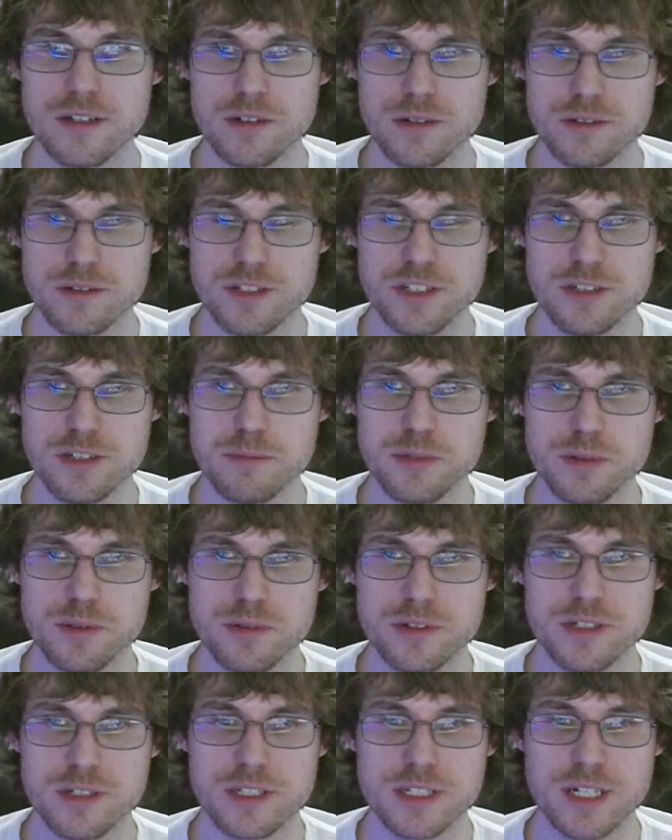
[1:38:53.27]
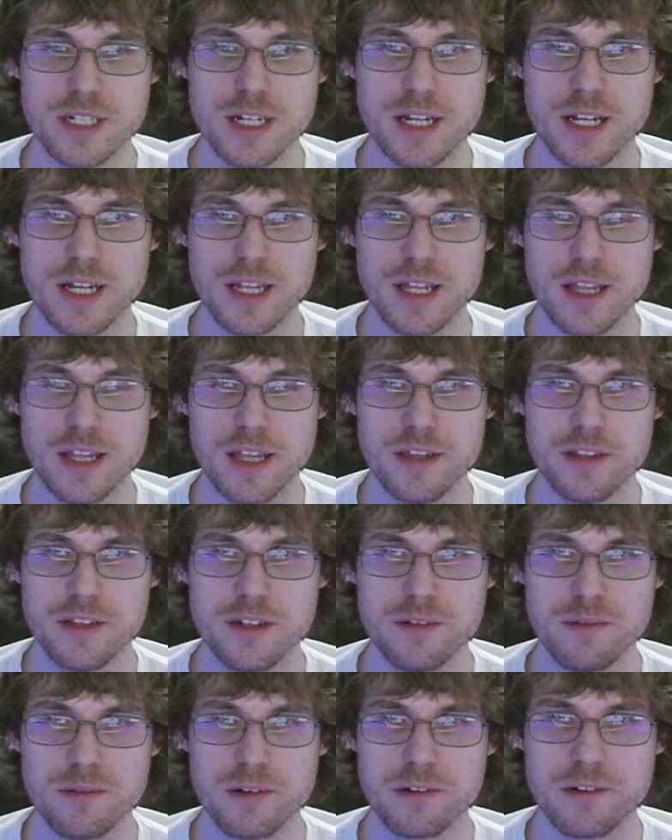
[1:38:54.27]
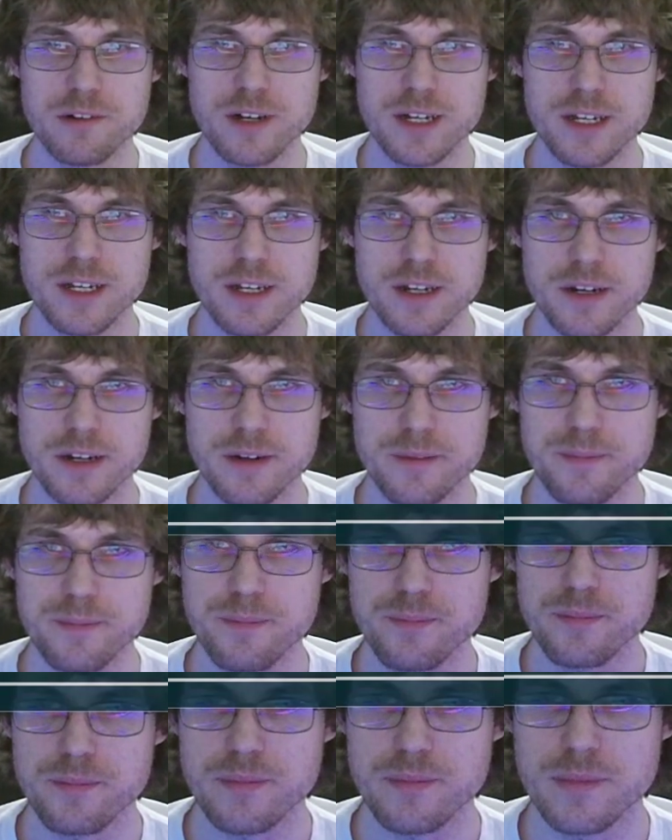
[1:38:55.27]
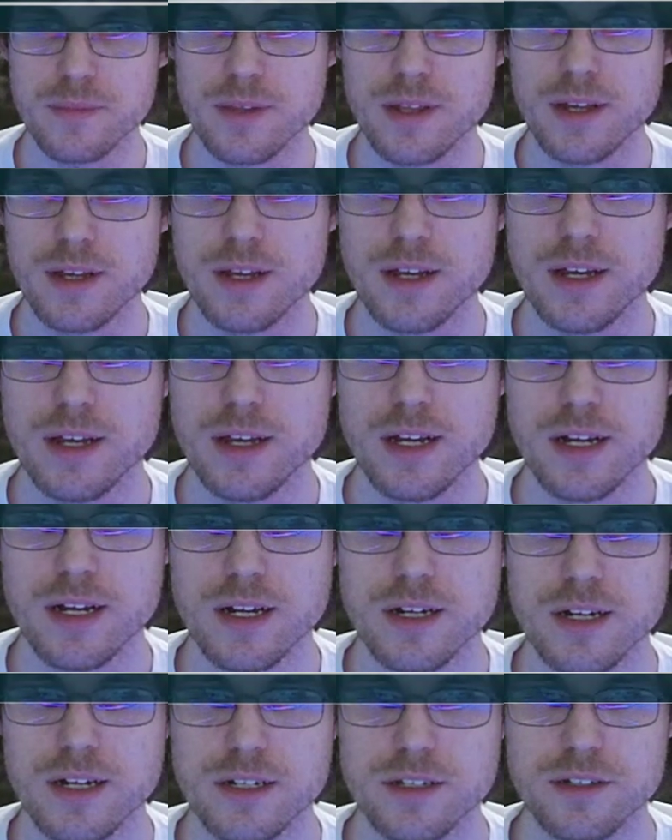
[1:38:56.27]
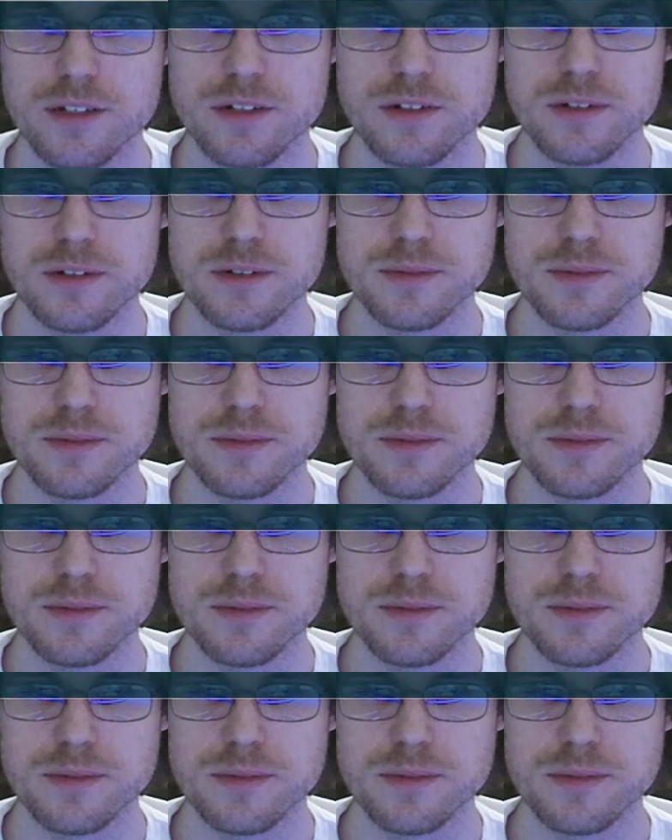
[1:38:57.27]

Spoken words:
chill boost, this one right here. So